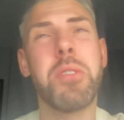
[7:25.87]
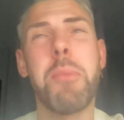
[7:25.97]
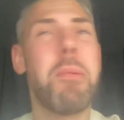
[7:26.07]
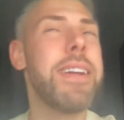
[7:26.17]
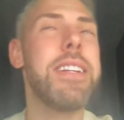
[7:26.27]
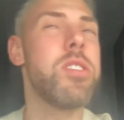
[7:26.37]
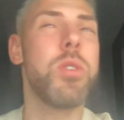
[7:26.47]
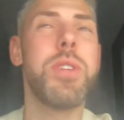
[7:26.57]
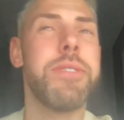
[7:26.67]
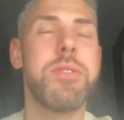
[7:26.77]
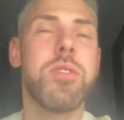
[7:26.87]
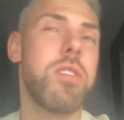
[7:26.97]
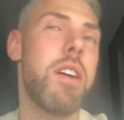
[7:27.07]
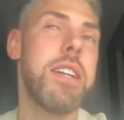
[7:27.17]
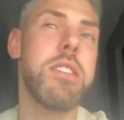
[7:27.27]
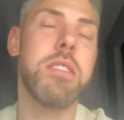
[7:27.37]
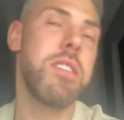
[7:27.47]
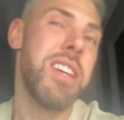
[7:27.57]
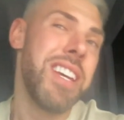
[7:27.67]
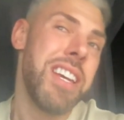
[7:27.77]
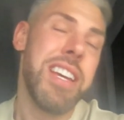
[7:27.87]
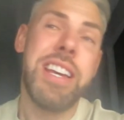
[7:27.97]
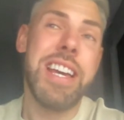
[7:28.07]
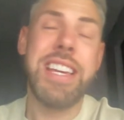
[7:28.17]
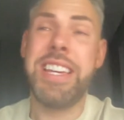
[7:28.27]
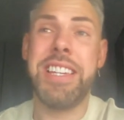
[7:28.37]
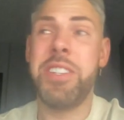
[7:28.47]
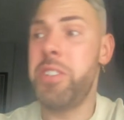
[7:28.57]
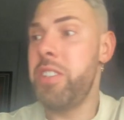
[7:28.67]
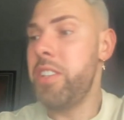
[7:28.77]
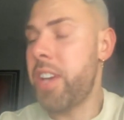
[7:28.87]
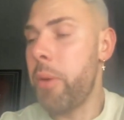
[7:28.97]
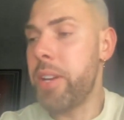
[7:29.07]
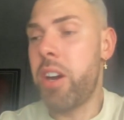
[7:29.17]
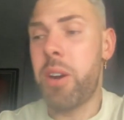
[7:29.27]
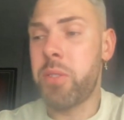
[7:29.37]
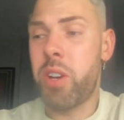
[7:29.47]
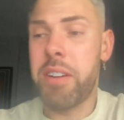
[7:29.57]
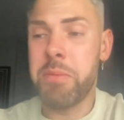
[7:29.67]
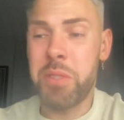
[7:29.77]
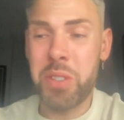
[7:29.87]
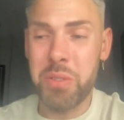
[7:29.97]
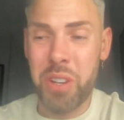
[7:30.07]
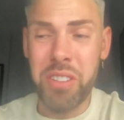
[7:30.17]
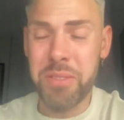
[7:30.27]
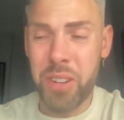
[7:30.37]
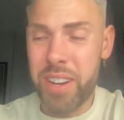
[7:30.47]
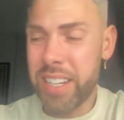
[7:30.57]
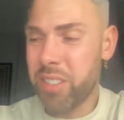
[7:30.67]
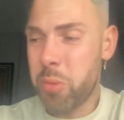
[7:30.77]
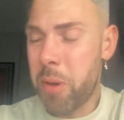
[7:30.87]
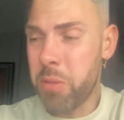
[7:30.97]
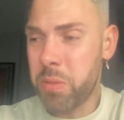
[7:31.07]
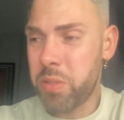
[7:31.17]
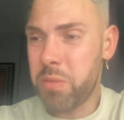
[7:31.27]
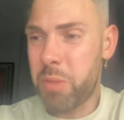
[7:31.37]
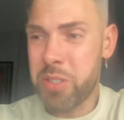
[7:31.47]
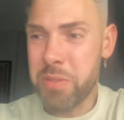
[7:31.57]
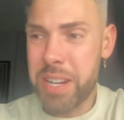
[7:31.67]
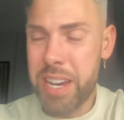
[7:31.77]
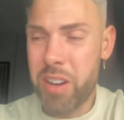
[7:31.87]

Completely two different sides, and you go in at half time, kind of like almost wondering